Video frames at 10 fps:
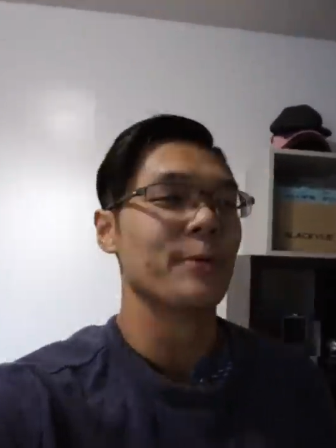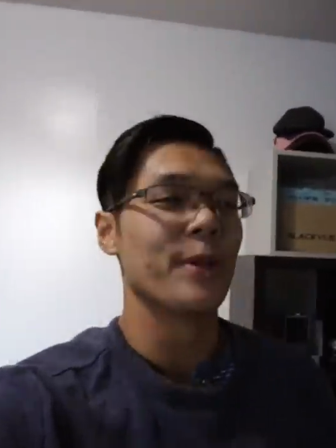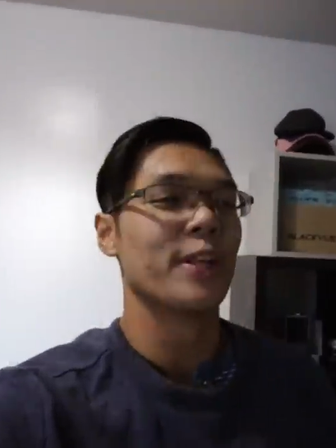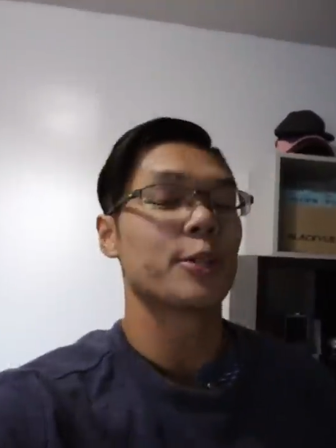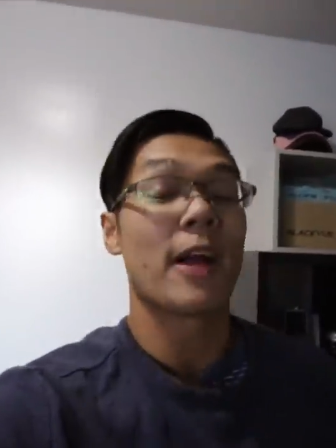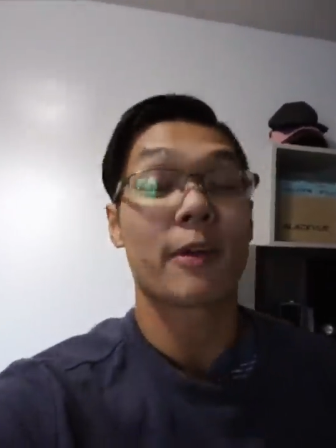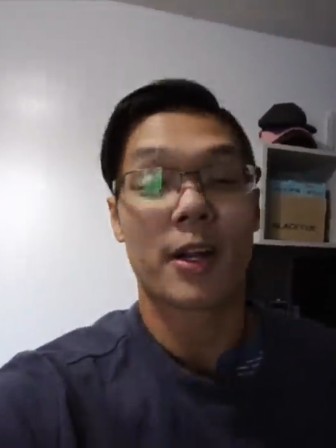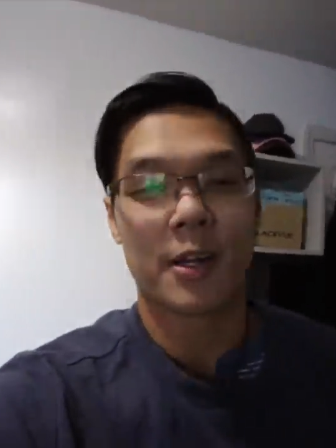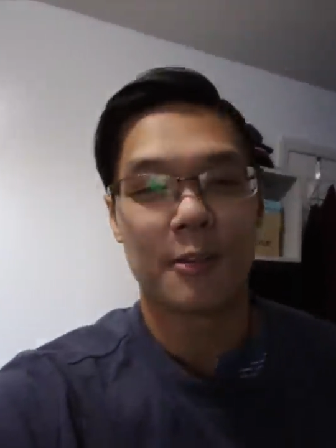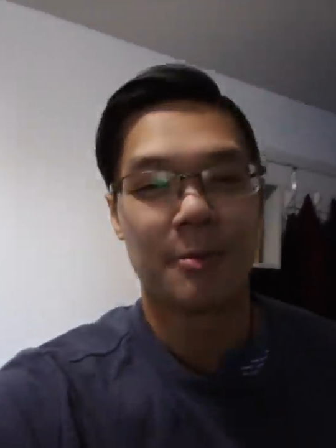With the track
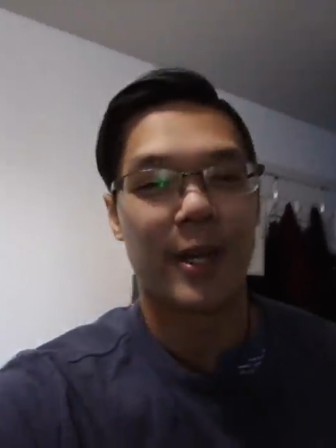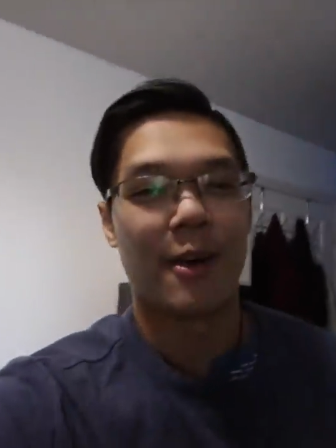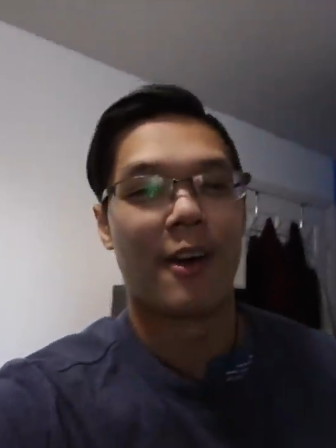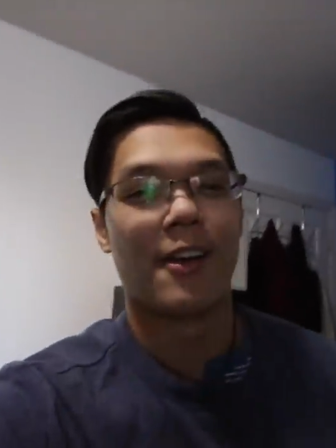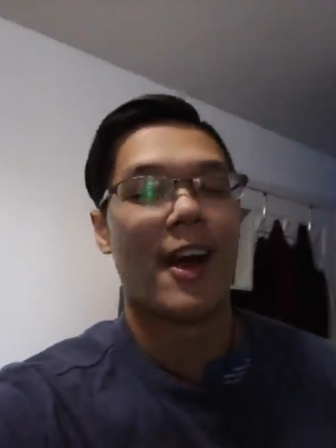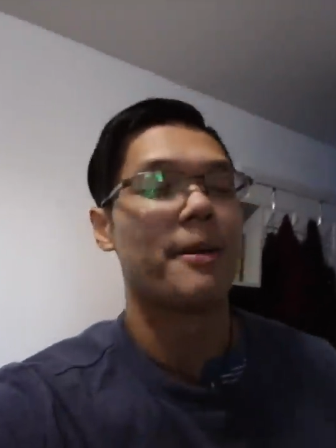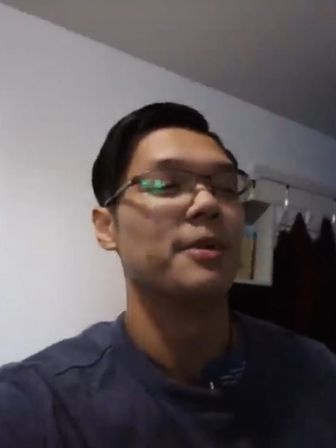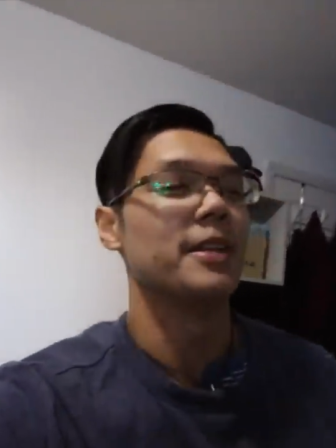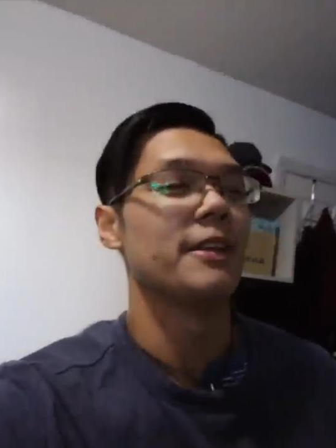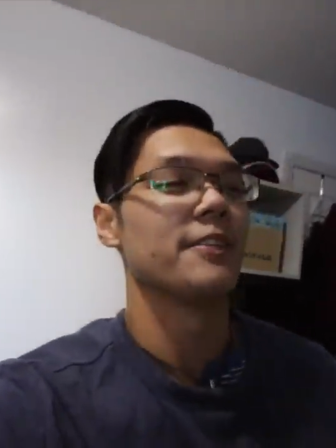record of my car, I
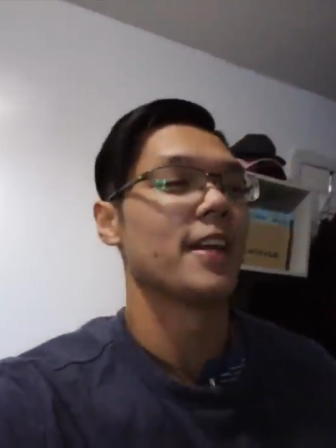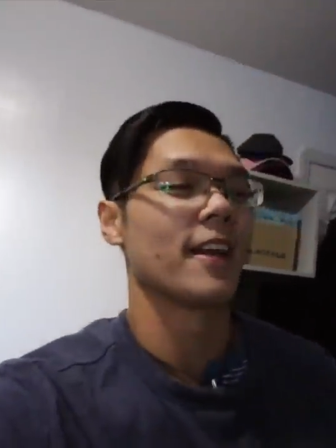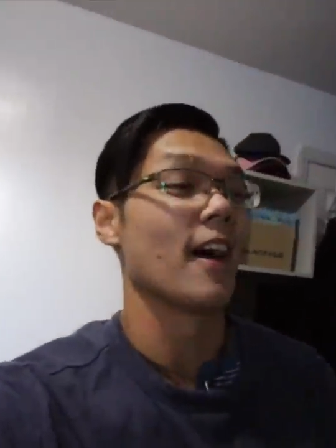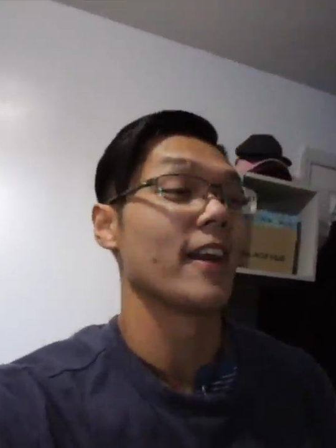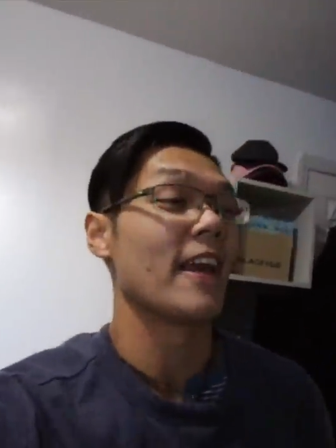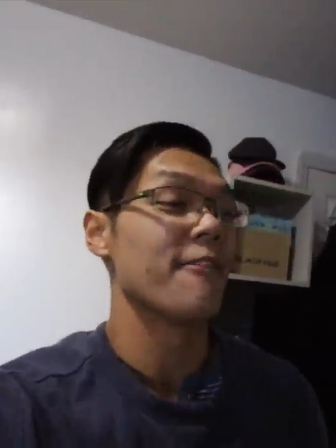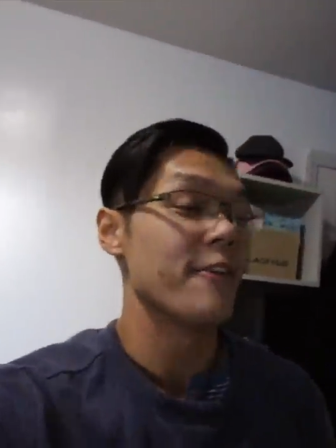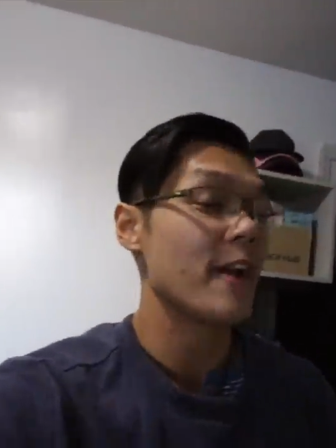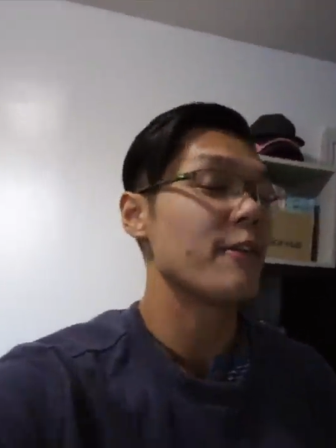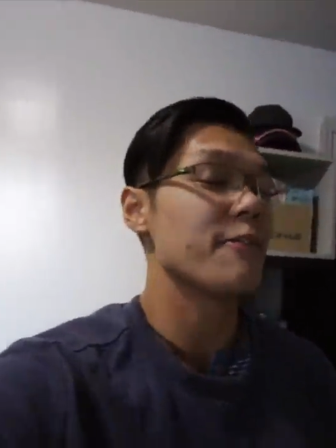believe that I got a
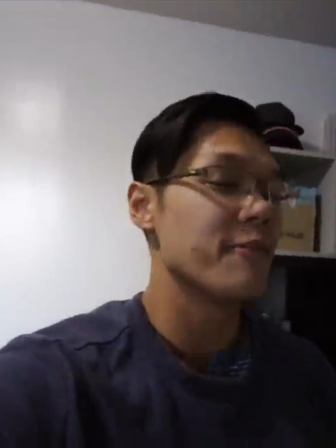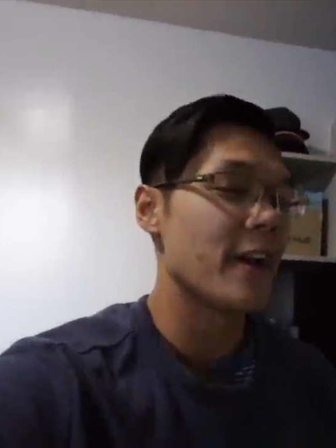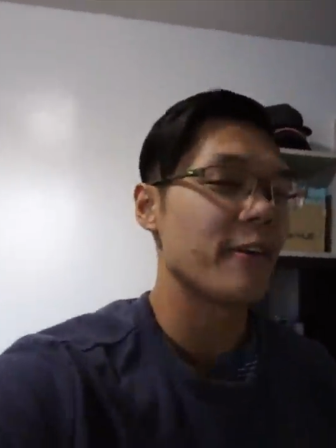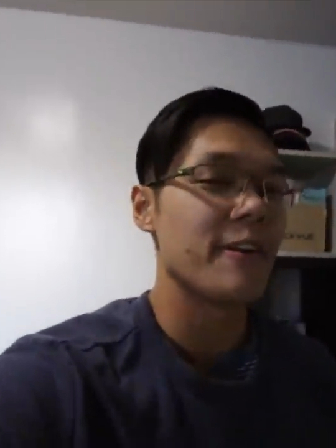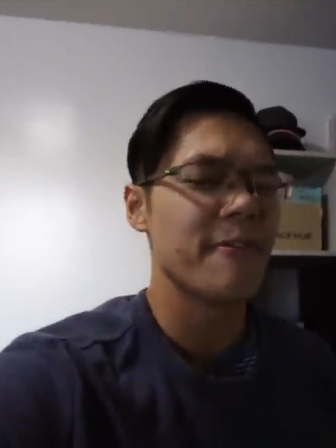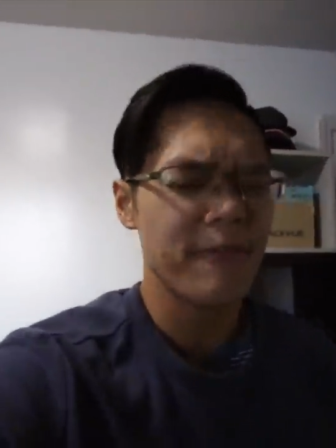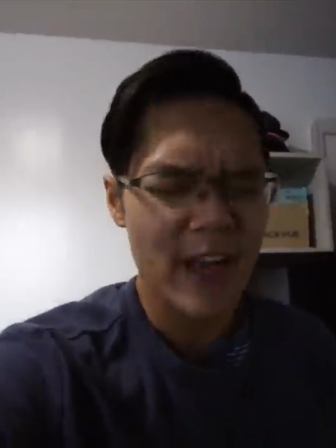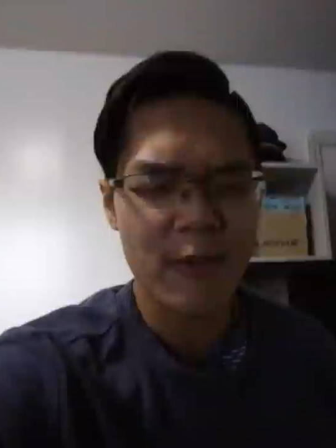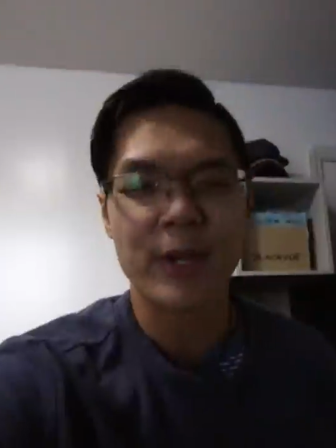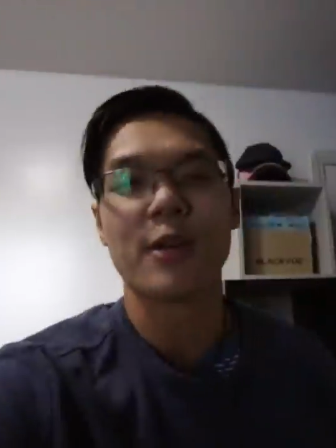very, very,
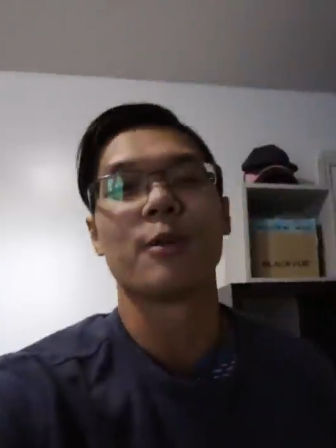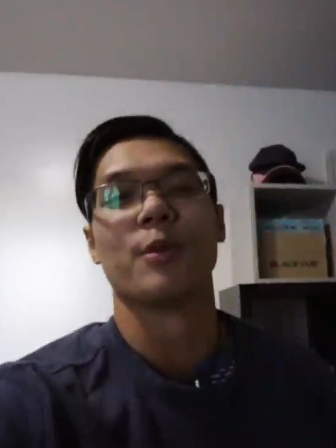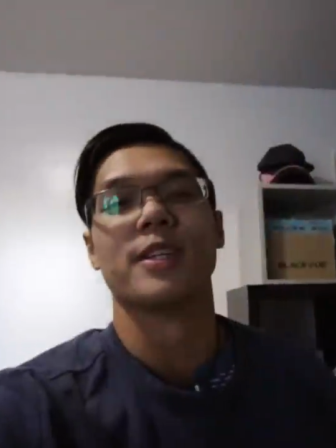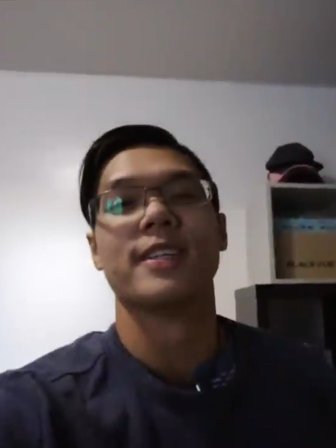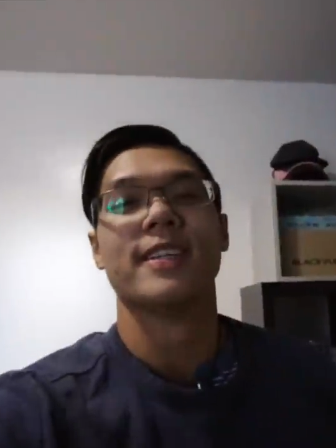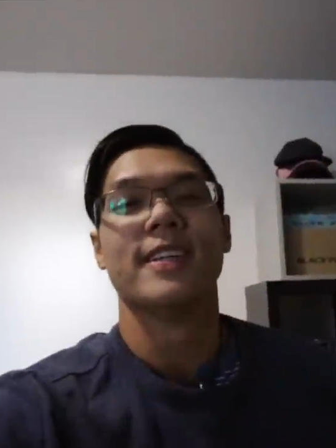very good one.